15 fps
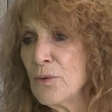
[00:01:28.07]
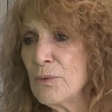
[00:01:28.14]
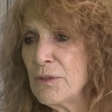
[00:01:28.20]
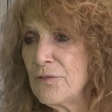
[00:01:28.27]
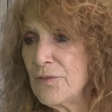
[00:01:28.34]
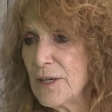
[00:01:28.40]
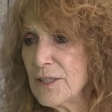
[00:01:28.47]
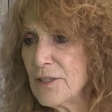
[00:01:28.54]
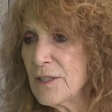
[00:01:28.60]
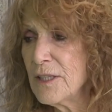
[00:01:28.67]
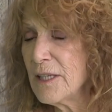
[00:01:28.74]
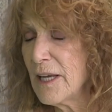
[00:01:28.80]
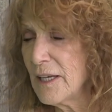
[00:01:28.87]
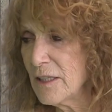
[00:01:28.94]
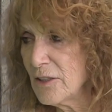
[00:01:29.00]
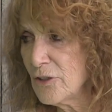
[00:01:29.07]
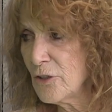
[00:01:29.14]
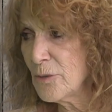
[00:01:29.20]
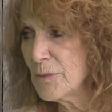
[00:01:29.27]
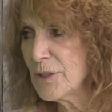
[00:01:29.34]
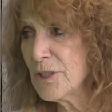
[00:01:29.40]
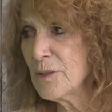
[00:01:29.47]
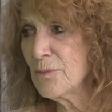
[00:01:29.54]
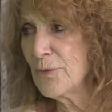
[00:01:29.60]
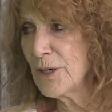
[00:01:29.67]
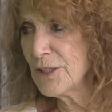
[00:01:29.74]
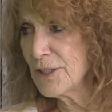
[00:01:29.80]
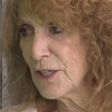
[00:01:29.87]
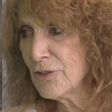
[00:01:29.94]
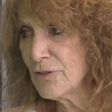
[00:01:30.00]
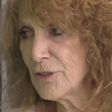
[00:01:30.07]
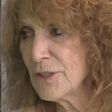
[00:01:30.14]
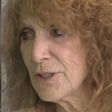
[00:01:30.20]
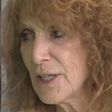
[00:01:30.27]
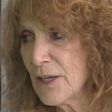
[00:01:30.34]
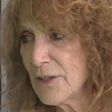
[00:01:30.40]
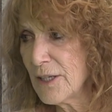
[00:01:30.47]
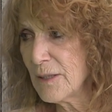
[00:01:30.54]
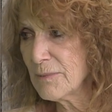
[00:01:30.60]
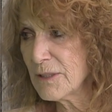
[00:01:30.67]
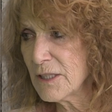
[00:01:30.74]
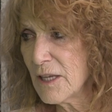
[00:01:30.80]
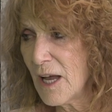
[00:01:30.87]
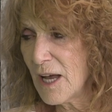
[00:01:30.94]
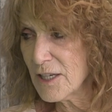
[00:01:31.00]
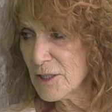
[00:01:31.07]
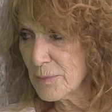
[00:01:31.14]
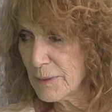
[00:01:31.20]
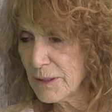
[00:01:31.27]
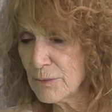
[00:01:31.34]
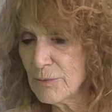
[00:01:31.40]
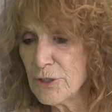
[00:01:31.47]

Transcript: We funded the Ellen Hermanson Breast Center at Southampton Hospital,